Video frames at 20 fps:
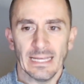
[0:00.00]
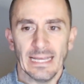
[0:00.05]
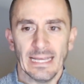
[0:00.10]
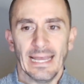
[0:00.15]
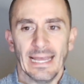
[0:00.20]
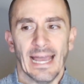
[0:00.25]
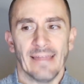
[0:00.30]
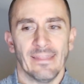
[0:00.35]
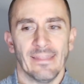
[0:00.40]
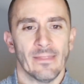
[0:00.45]

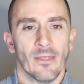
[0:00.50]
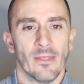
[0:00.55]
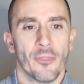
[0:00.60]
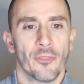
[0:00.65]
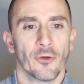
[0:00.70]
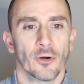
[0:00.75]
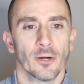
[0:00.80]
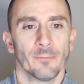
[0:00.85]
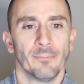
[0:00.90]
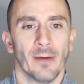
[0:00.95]
And then the
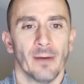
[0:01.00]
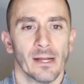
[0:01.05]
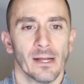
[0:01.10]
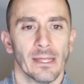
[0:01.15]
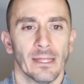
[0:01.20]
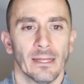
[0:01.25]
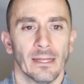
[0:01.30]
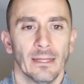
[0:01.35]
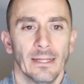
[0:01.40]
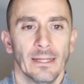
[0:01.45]
third
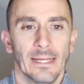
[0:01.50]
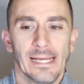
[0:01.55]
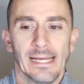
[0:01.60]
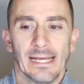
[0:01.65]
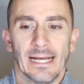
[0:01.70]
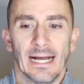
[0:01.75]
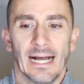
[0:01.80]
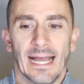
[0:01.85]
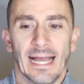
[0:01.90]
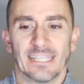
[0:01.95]
bucket
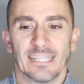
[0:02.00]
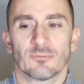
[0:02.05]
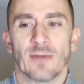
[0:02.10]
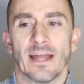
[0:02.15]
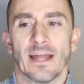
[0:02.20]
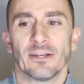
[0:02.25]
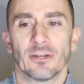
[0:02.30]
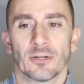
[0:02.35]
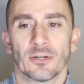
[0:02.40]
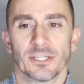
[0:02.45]
is
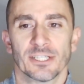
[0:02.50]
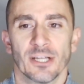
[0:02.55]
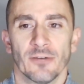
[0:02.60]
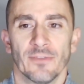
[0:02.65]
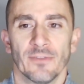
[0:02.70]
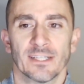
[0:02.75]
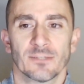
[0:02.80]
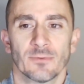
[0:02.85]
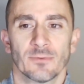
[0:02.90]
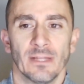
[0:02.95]
renders. So
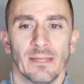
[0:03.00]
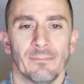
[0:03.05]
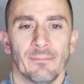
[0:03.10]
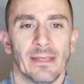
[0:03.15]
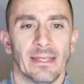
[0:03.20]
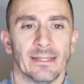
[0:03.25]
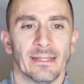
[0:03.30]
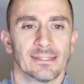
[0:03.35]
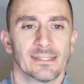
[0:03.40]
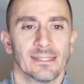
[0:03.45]
this really
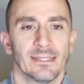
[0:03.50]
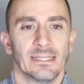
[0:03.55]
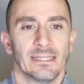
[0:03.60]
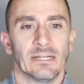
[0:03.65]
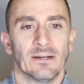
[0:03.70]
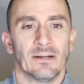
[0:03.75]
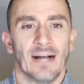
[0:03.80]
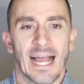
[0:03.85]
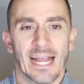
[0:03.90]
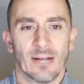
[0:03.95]
means,
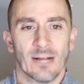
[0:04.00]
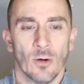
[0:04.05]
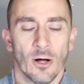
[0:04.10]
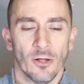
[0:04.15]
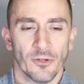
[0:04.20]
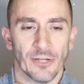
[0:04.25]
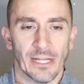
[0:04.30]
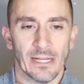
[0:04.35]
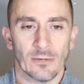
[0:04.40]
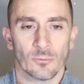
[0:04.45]
high
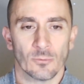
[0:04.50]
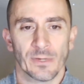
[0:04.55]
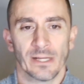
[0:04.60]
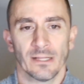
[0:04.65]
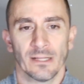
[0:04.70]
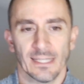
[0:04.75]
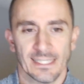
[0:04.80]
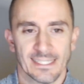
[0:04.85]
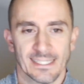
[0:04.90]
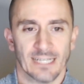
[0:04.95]
quality,
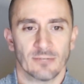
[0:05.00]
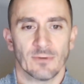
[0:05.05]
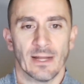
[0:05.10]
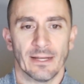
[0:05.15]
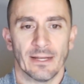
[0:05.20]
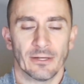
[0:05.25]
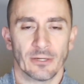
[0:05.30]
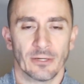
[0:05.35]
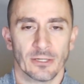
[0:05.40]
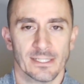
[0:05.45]
realistic
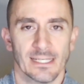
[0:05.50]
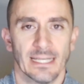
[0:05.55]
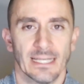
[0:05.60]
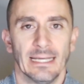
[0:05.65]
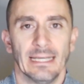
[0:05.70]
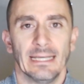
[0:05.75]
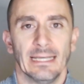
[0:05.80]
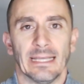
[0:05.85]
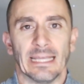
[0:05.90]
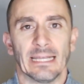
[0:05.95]
renders
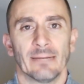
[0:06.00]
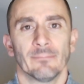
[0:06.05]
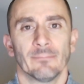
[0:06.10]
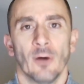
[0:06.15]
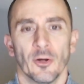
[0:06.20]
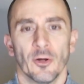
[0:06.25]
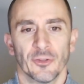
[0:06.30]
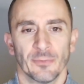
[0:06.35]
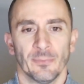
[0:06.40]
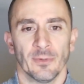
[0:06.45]
in
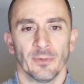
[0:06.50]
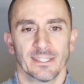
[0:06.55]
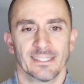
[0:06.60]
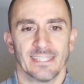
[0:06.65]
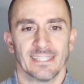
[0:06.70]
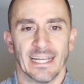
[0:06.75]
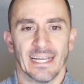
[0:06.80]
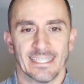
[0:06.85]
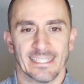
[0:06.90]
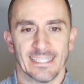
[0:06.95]
multiple
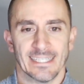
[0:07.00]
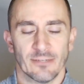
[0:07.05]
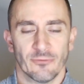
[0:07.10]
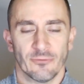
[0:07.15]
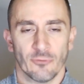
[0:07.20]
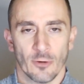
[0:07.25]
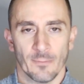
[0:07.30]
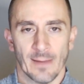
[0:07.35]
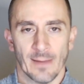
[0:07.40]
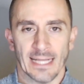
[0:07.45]
sizes and
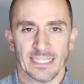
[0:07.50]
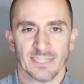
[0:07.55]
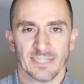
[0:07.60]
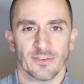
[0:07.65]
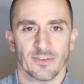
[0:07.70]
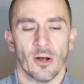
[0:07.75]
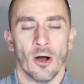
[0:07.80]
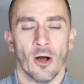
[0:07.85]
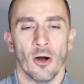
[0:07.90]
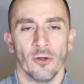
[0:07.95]
formats
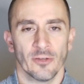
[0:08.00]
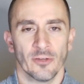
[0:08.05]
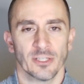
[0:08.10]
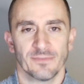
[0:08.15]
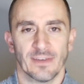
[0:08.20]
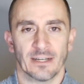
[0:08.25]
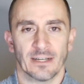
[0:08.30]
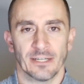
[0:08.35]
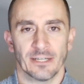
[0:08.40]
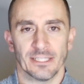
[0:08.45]
for all those
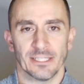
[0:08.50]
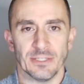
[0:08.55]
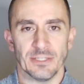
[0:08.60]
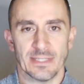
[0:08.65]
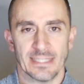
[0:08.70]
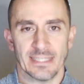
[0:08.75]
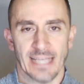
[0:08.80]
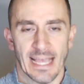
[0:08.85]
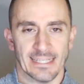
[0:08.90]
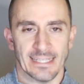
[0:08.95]
various use
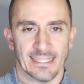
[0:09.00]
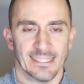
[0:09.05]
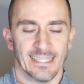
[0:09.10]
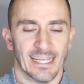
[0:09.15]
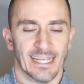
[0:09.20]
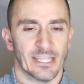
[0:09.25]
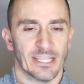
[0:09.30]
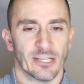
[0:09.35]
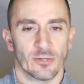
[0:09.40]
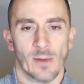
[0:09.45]
cases,
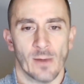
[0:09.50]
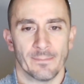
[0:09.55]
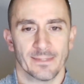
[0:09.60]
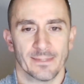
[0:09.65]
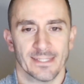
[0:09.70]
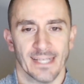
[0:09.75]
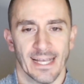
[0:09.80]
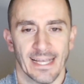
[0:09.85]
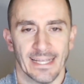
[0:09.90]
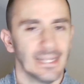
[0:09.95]
like your
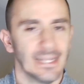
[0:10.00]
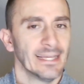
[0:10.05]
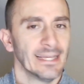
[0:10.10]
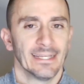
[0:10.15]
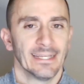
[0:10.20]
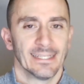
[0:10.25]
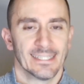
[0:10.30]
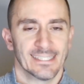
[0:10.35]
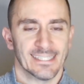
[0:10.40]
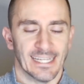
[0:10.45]
website,
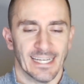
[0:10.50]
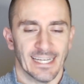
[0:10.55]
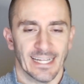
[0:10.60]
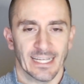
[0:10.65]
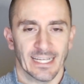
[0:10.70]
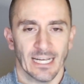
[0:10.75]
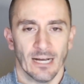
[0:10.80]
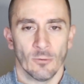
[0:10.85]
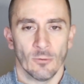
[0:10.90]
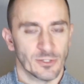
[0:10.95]

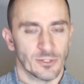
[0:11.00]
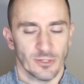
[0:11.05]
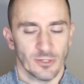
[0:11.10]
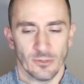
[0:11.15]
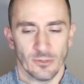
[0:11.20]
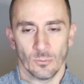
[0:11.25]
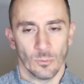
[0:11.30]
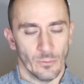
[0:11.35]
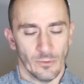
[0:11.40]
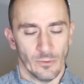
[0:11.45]
Syndigo, which
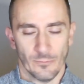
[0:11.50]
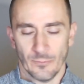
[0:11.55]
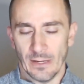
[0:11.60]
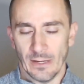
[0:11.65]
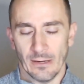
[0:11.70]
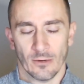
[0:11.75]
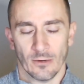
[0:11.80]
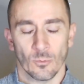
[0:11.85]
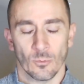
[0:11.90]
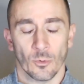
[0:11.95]
we
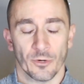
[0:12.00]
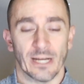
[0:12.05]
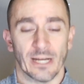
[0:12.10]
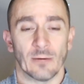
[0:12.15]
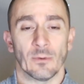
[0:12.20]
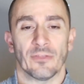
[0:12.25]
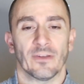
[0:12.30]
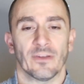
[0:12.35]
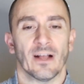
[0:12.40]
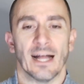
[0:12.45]
are working
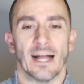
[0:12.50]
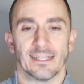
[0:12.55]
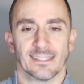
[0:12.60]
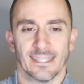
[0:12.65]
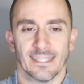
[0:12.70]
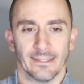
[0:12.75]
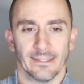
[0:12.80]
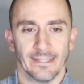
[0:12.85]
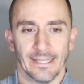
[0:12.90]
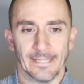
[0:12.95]
with
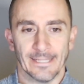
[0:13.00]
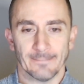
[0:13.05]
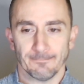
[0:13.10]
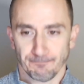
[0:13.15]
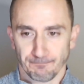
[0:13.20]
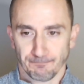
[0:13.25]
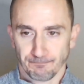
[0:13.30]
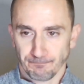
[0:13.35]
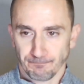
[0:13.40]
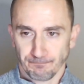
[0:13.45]
constantly.
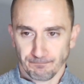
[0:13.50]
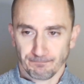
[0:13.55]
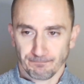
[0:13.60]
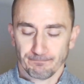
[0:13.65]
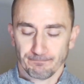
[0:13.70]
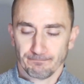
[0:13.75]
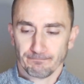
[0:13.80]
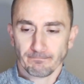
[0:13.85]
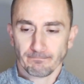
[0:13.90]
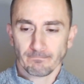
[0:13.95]

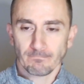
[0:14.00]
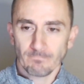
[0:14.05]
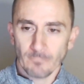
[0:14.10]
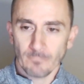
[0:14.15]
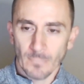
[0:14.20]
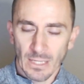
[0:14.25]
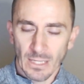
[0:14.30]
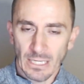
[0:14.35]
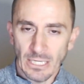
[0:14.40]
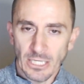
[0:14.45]

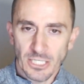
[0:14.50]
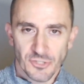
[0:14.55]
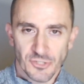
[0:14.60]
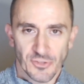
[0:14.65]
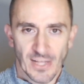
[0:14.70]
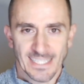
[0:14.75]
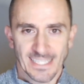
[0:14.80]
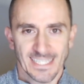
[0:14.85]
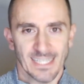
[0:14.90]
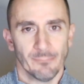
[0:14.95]
So
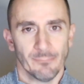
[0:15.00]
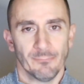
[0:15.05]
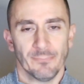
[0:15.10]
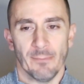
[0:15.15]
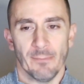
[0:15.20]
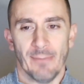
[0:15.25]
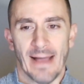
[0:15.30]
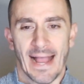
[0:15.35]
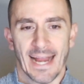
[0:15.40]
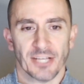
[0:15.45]
that's the
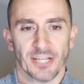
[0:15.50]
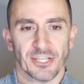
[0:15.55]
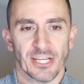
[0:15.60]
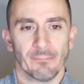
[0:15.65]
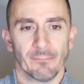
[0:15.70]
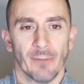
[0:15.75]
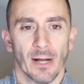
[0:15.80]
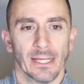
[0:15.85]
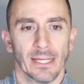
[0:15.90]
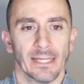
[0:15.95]
packaging
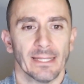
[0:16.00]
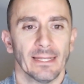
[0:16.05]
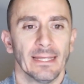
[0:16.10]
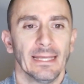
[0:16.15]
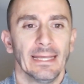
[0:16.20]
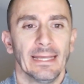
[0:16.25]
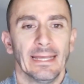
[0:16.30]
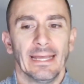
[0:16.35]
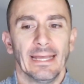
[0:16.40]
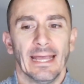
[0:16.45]
bucket.
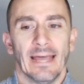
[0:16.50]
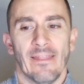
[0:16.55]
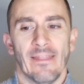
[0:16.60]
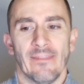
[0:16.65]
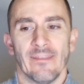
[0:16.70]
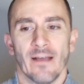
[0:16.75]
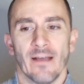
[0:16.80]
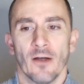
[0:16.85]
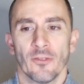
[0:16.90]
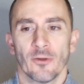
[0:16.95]
And then
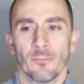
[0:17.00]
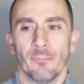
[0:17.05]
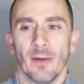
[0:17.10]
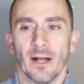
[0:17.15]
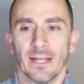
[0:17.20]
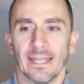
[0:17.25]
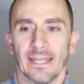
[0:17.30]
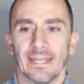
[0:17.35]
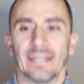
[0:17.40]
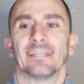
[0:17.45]
the other
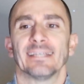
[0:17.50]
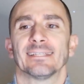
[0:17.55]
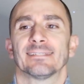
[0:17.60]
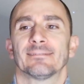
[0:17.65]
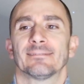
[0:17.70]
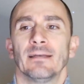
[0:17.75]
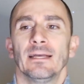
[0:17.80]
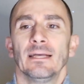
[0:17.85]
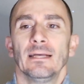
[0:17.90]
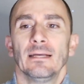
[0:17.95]
bucket is
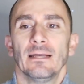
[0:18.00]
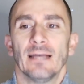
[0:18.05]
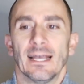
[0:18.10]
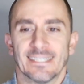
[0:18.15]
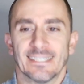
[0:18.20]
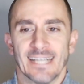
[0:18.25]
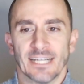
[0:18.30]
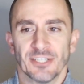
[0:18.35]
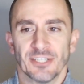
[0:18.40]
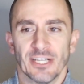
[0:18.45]

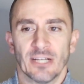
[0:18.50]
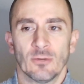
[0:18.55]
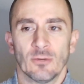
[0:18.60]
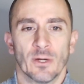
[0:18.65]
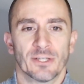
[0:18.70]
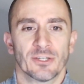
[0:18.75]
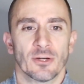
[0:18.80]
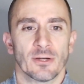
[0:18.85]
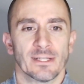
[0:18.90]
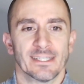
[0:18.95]
essentially quick
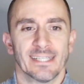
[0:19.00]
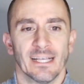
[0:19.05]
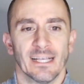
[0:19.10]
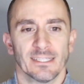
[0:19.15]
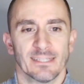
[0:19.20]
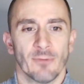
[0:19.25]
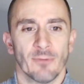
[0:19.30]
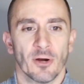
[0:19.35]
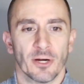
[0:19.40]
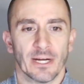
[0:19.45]
turn sales
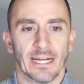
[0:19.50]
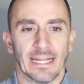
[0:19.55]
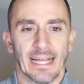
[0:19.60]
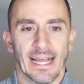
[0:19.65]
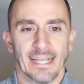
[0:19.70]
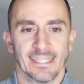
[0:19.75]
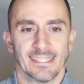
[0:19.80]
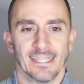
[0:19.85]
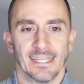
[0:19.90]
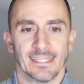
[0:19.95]
and marketing
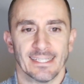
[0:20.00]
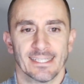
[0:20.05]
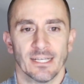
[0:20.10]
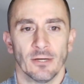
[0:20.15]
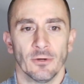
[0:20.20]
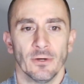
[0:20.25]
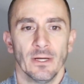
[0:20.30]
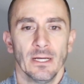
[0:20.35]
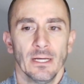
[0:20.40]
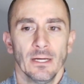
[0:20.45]
assets.
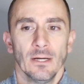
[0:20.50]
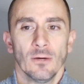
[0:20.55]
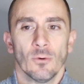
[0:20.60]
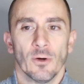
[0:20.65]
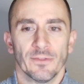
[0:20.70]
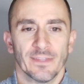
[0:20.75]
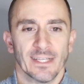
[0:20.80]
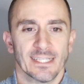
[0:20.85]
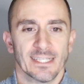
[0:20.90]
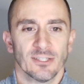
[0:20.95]
So
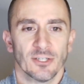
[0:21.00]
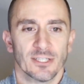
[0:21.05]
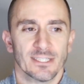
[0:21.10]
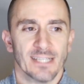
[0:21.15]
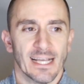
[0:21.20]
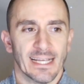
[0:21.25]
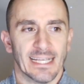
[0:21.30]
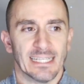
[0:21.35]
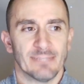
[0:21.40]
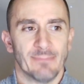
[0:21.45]
what this looks
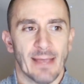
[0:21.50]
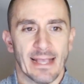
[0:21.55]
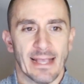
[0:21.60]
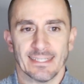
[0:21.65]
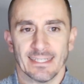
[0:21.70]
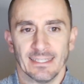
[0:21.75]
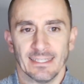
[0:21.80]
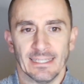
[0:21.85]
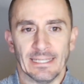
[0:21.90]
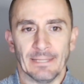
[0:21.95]
like is
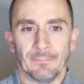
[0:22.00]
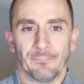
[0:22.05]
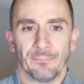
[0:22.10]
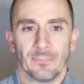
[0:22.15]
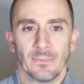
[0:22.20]
basically,